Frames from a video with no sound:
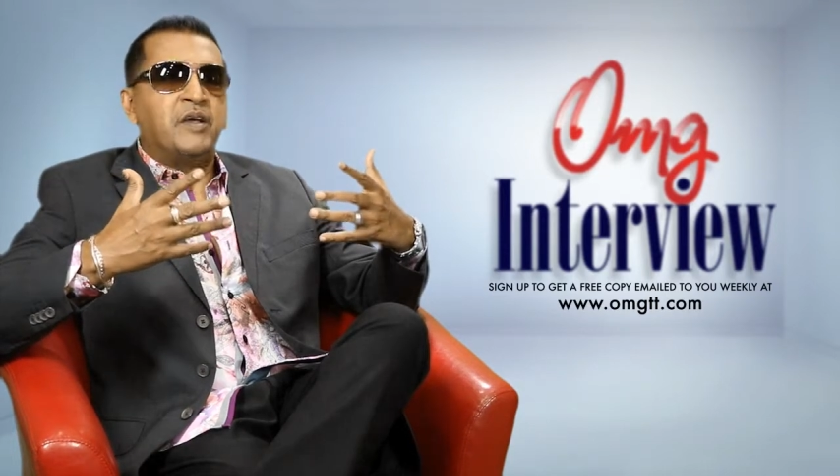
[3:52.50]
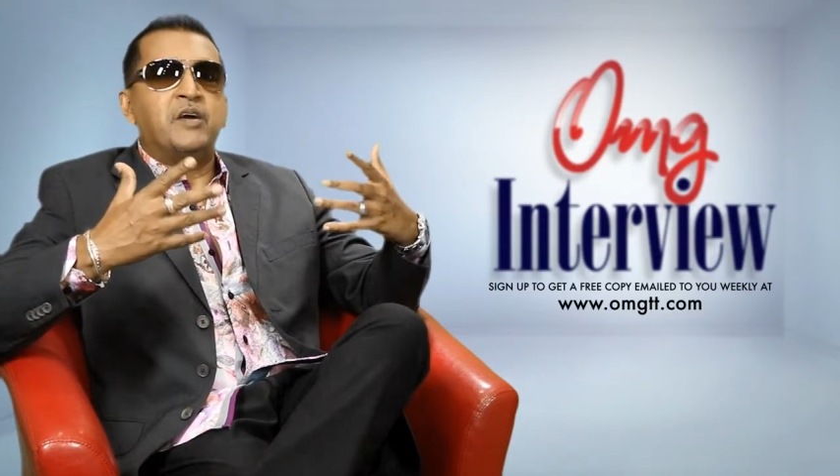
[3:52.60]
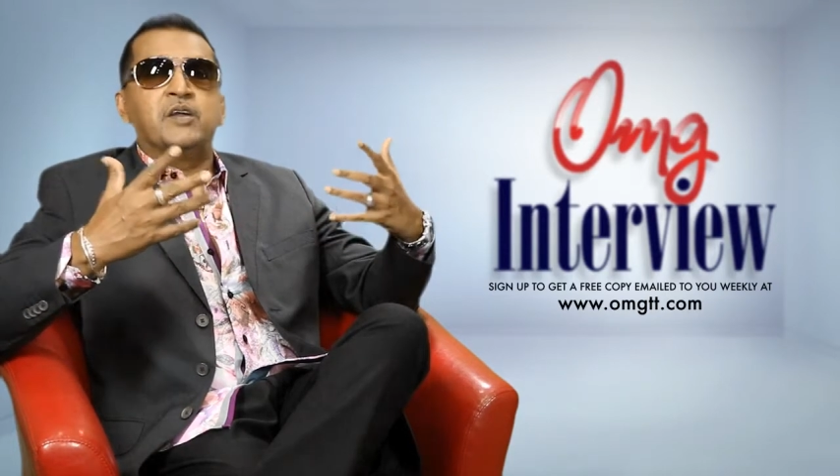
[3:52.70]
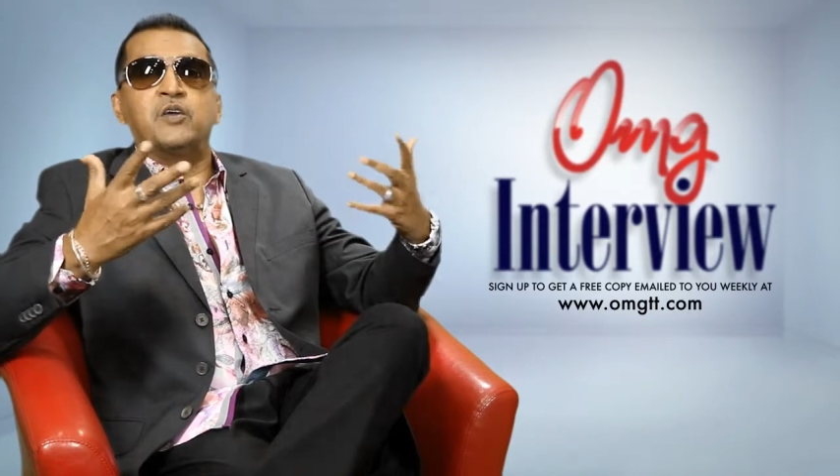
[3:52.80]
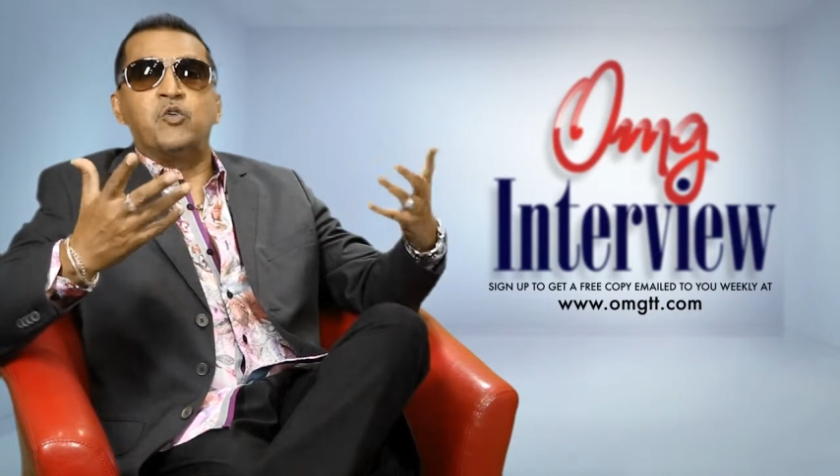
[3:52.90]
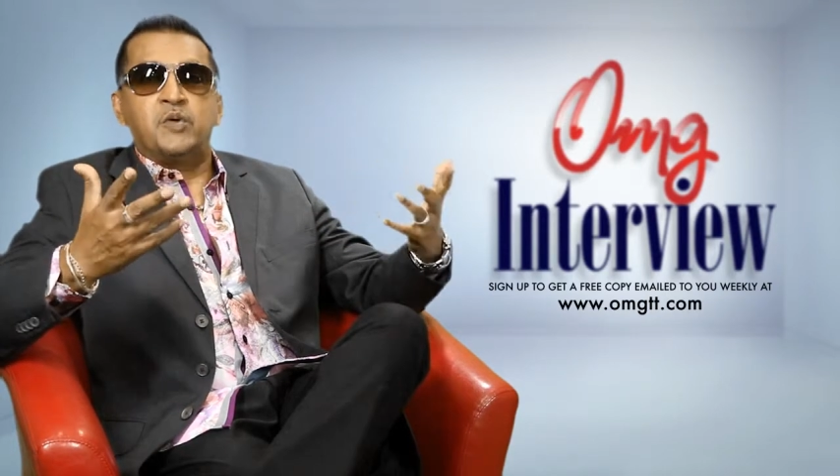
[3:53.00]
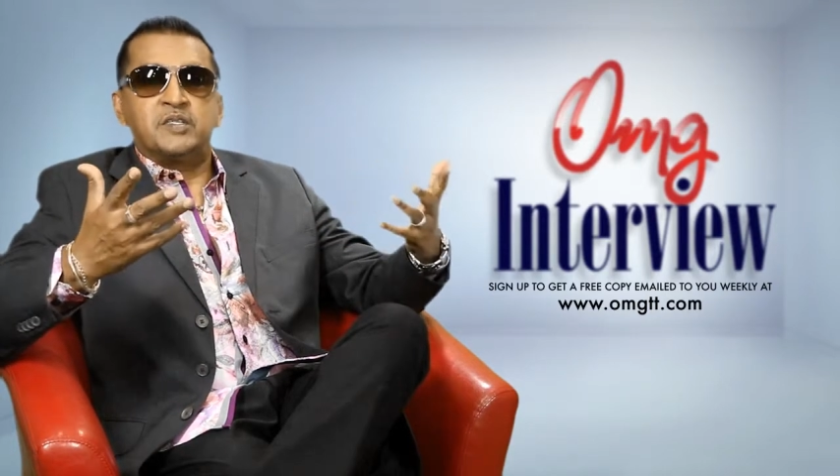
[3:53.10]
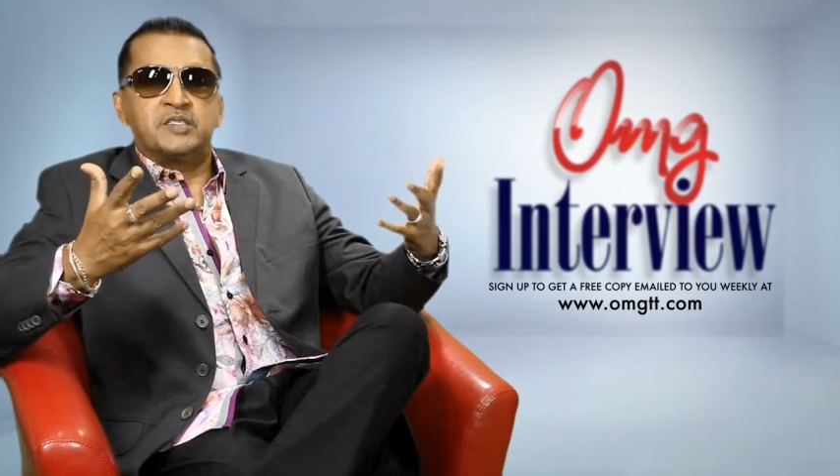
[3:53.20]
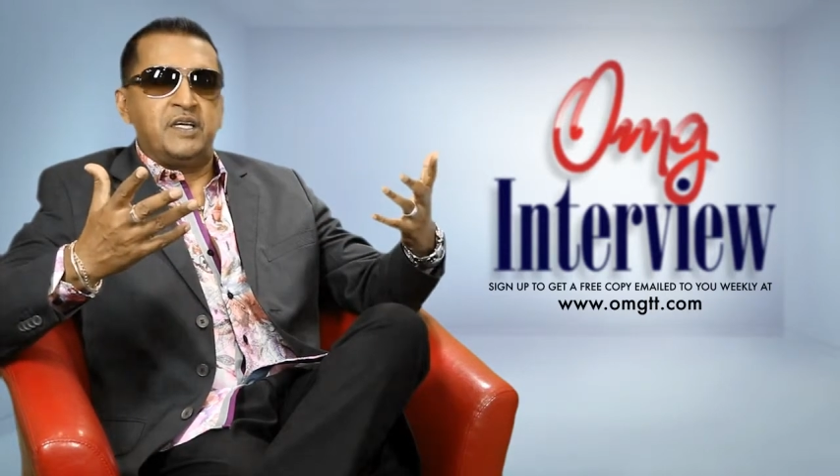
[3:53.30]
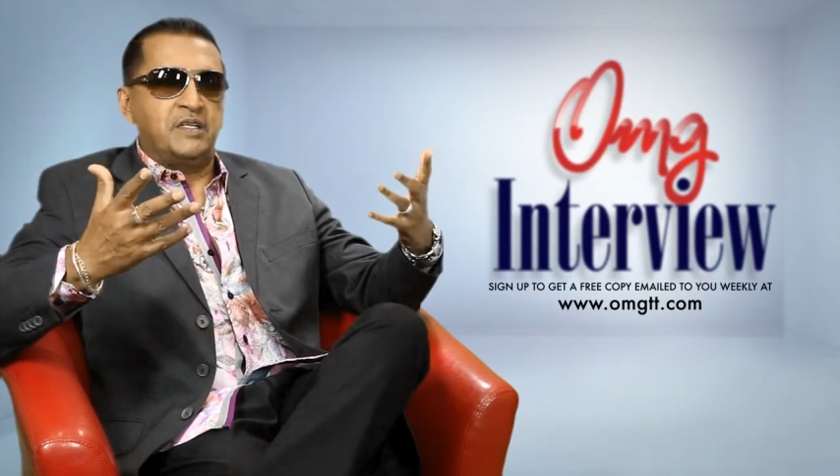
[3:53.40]
on a global
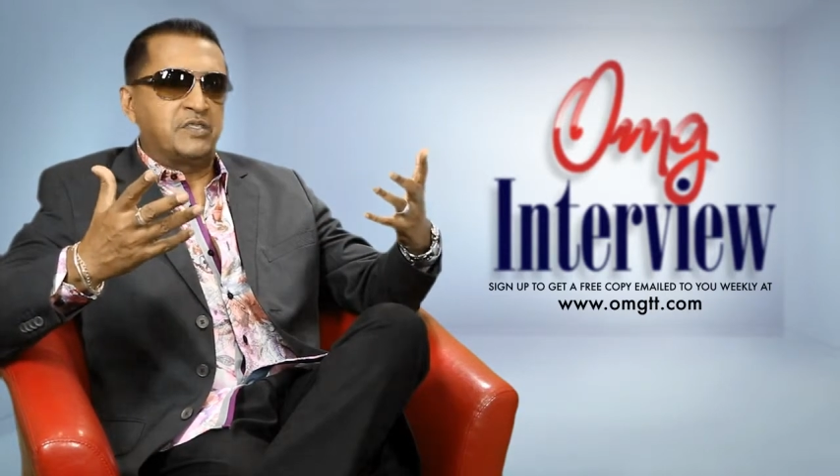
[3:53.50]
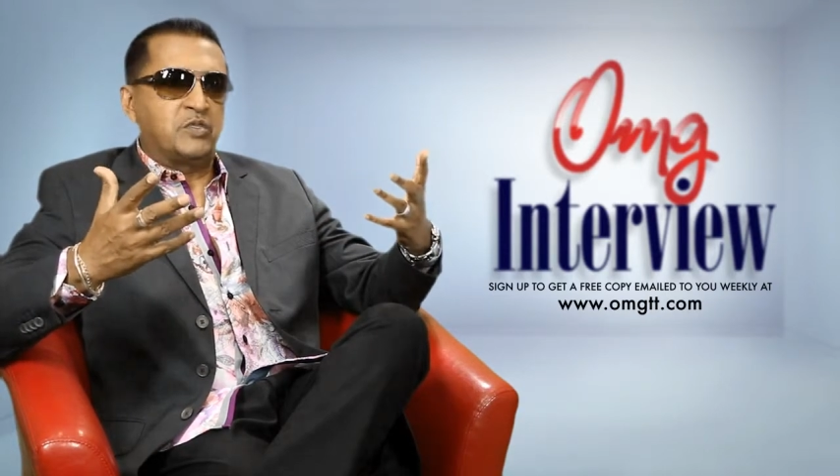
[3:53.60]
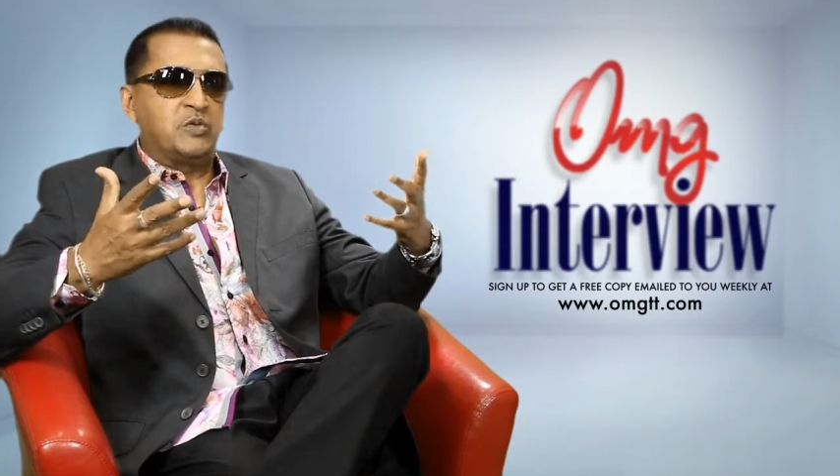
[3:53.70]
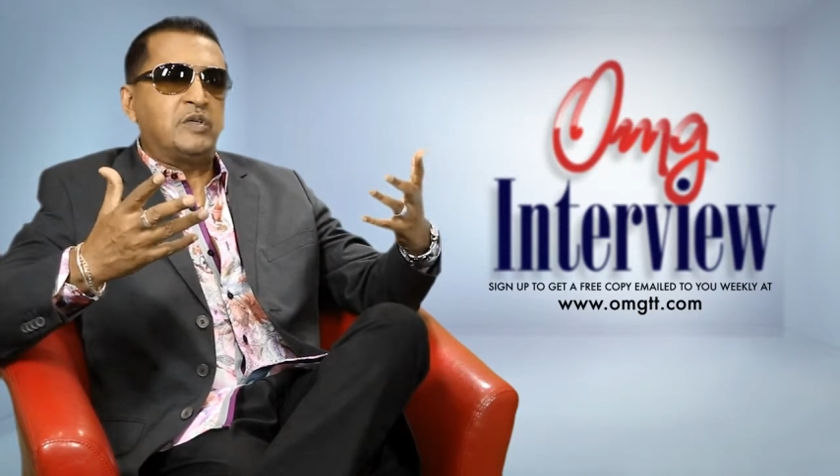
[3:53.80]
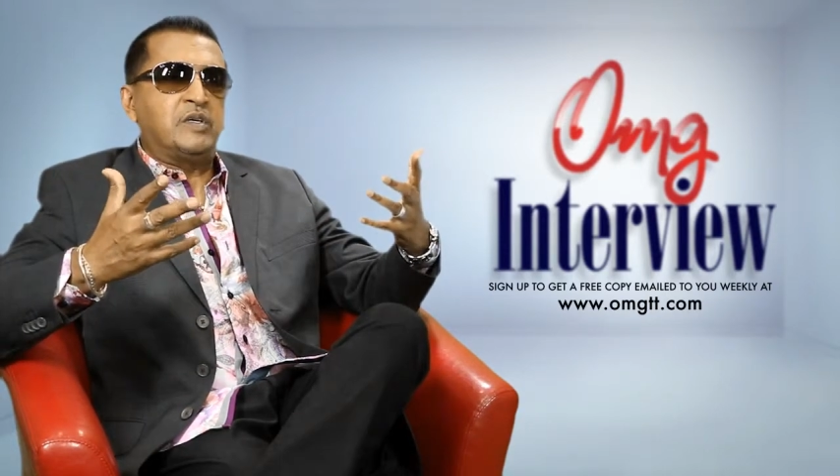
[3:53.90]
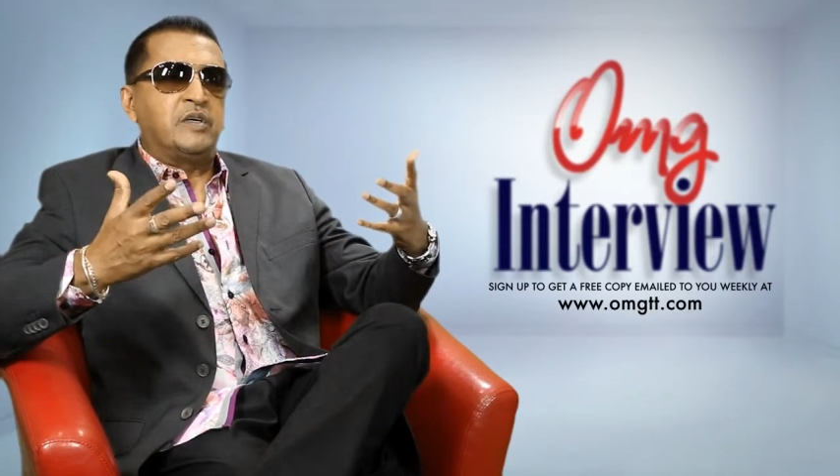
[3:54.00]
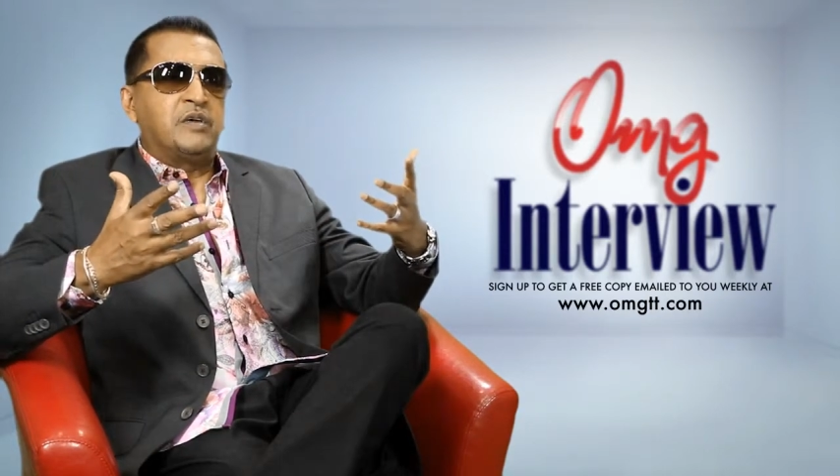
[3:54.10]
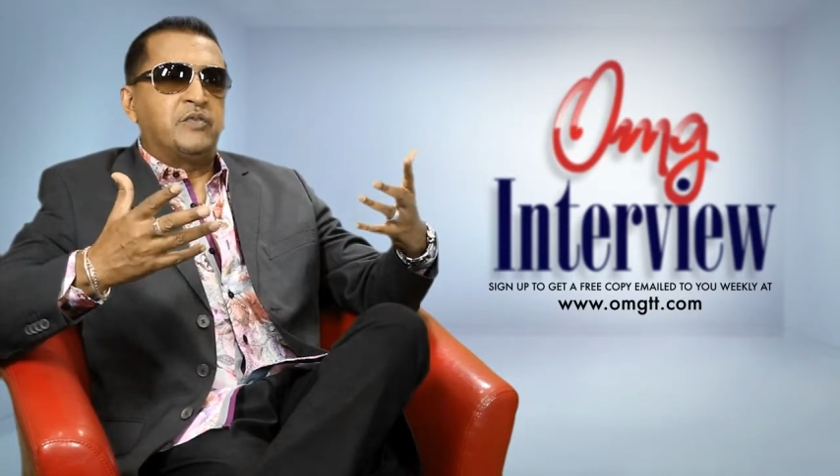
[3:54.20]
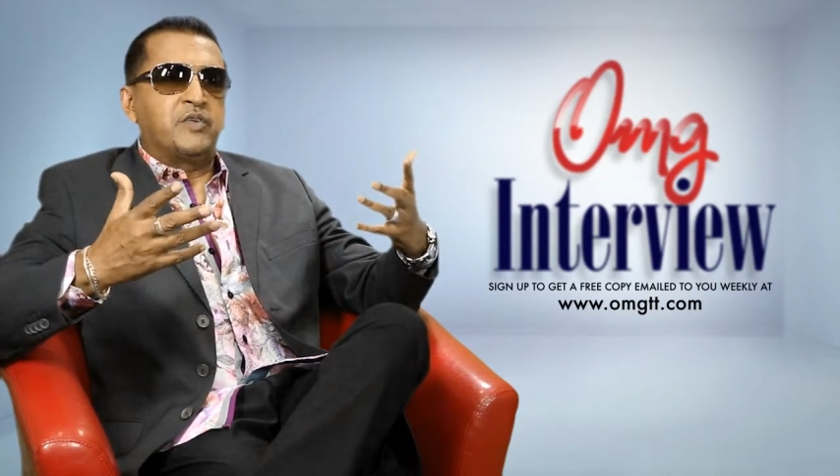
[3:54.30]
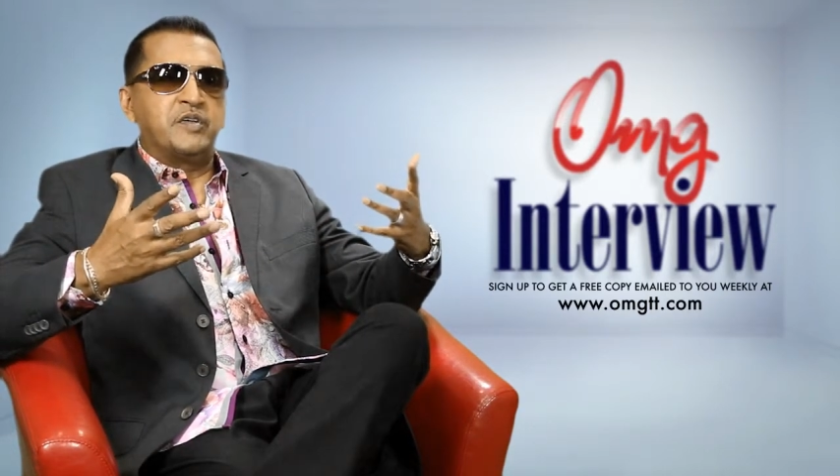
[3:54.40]
scale. So,
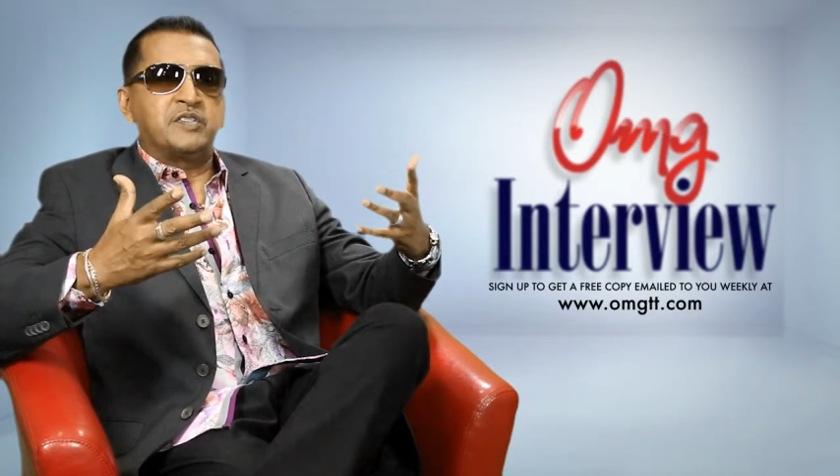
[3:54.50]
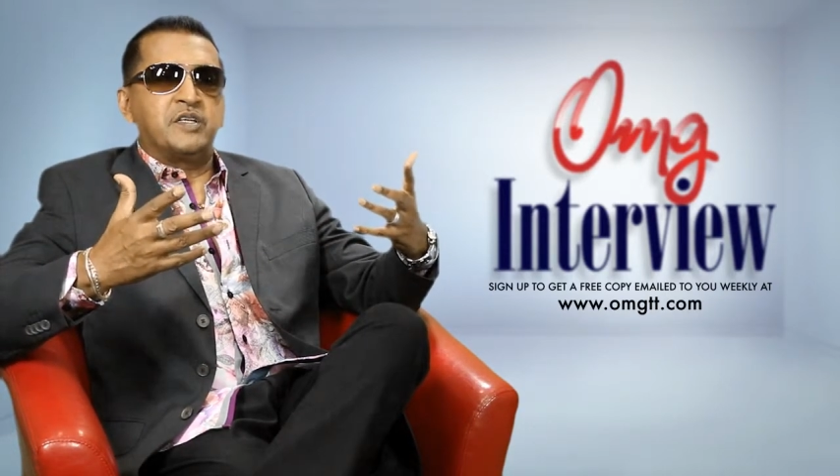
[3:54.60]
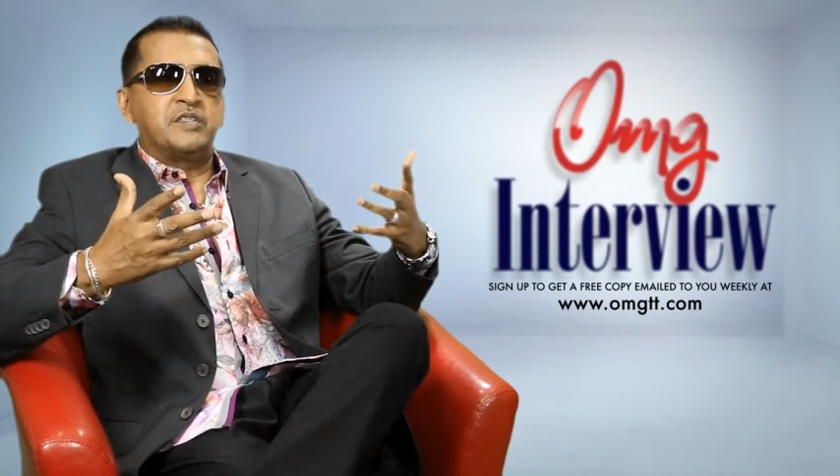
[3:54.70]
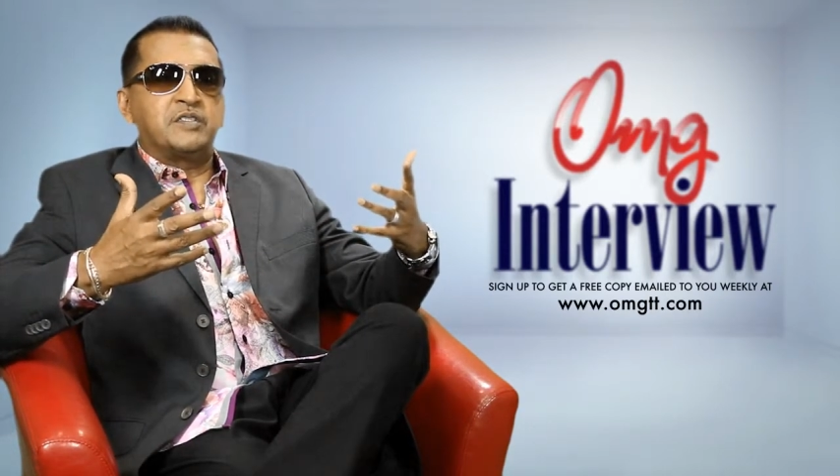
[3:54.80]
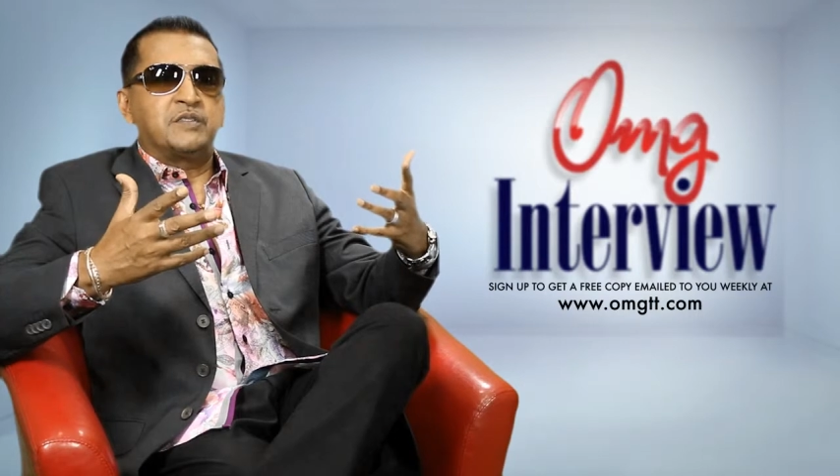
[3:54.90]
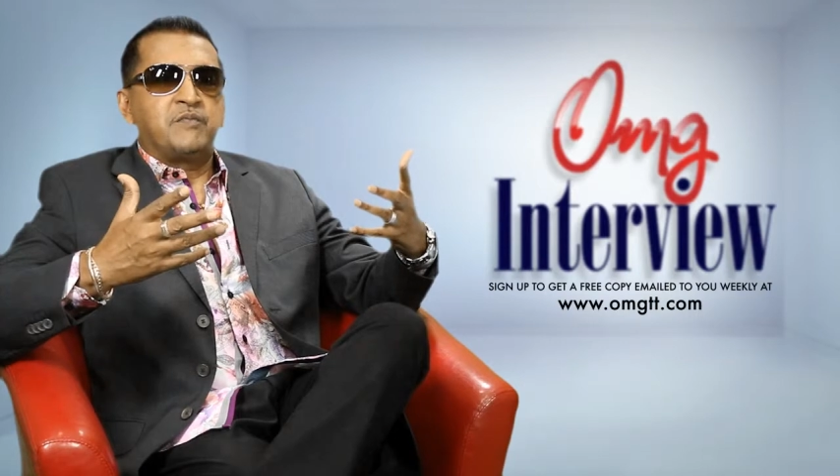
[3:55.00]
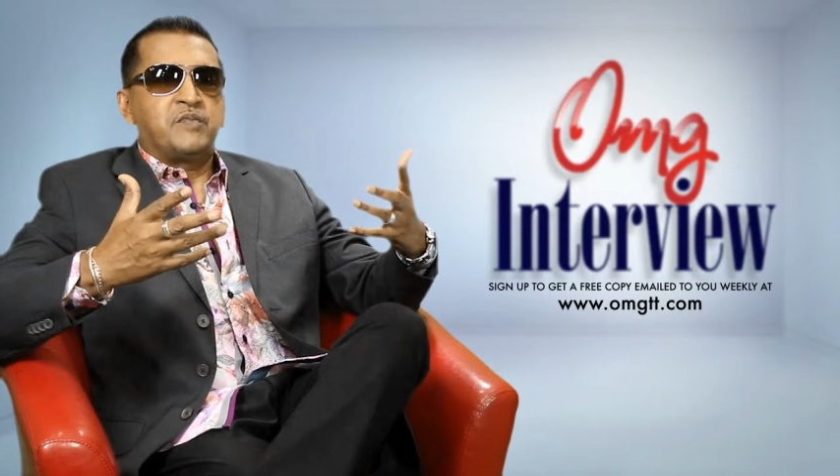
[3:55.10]
for instance,